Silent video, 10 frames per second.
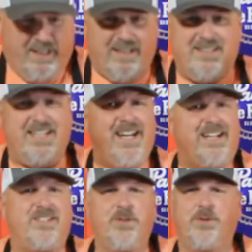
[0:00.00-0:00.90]
they
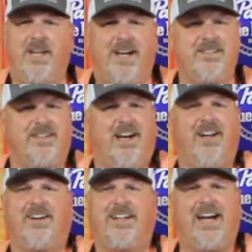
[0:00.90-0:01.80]
staying in $2,000
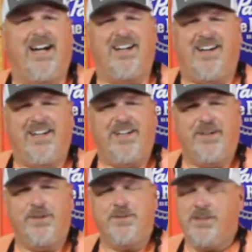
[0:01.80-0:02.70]
a night
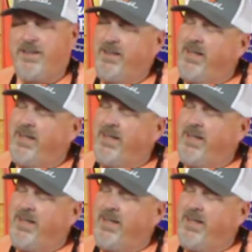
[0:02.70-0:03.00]
condos